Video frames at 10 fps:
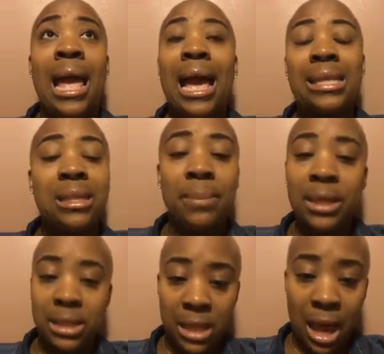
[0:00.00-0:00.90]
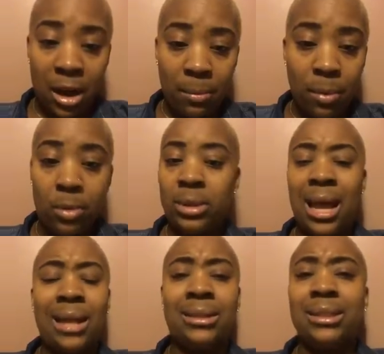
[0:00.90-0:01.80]
has to be desirable.
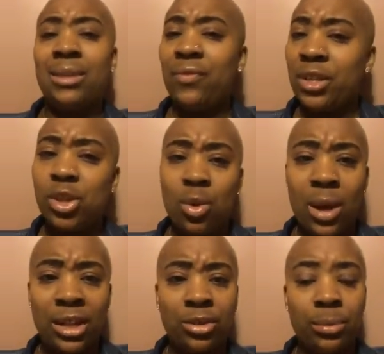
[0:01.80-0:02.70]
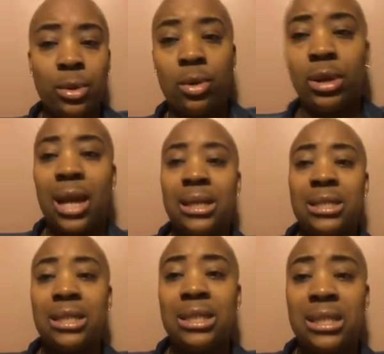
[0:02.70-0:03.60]
Not just a physical attribute or not
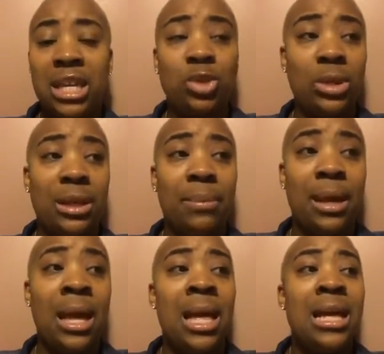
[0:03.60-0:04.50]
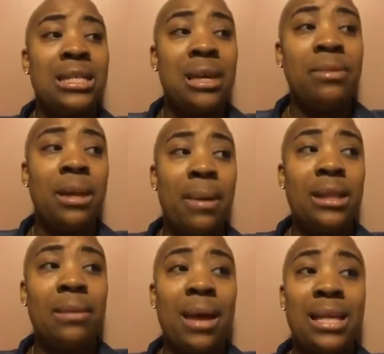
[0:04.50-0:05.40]
just sexually, but something about
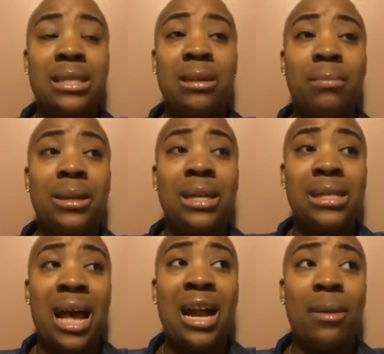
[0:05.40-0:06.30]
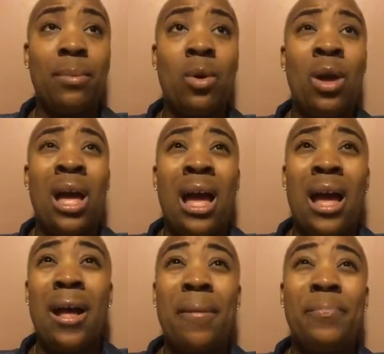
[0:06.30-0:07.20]
them has to be desirable.
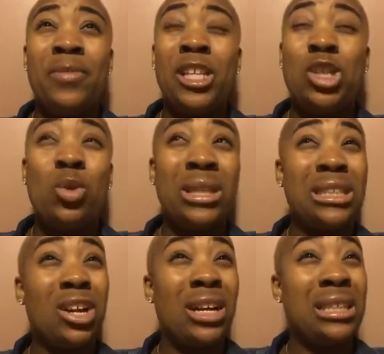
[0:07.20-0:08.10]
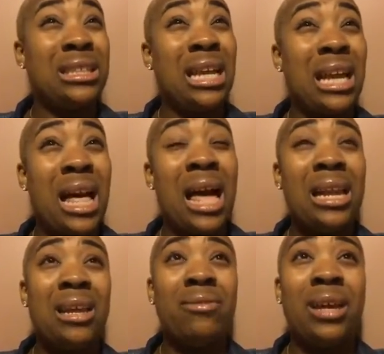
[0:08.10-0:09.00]
Um to a certain extent
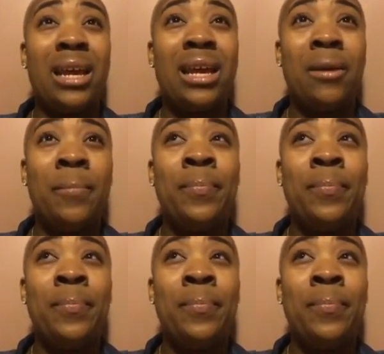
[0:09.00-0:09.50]
kind of like